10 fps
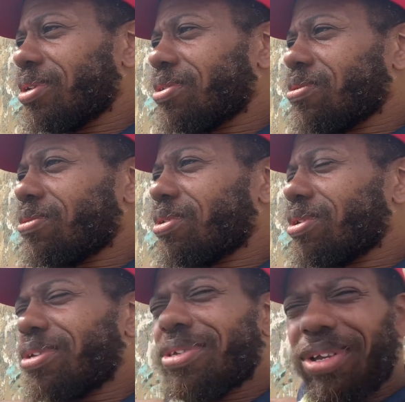So
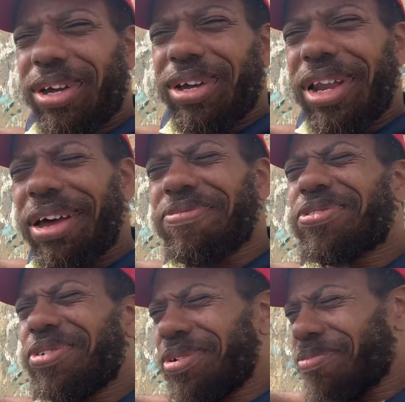it's a, like a live
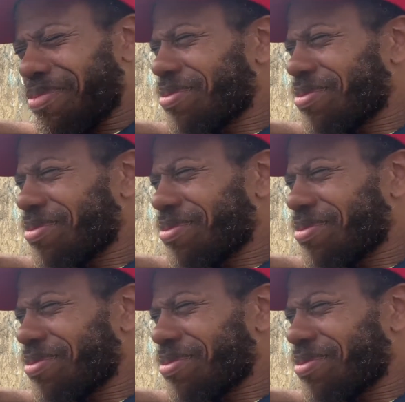stream.